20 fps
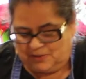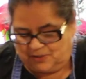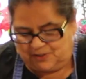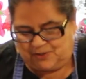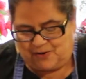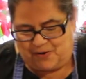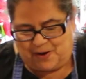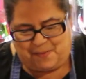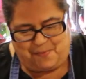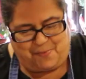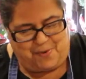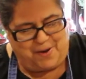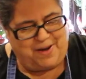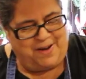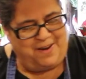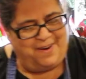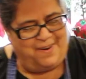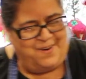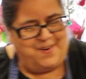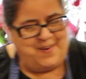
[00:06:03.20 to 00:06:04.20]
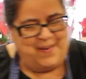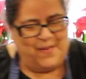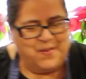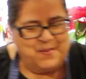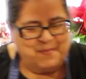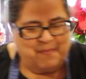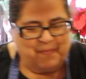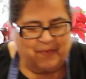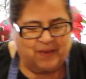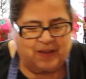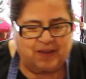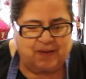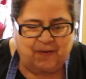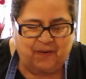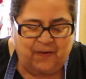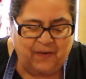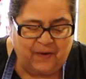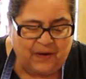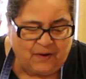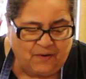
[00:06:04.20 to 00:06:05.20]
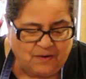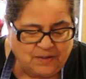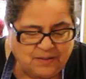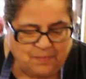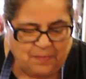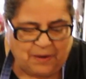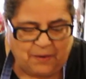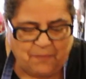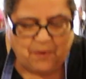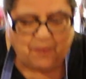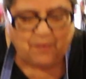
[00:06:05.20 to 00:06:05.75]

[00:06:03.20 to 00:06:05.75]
which is very pretty. So here's my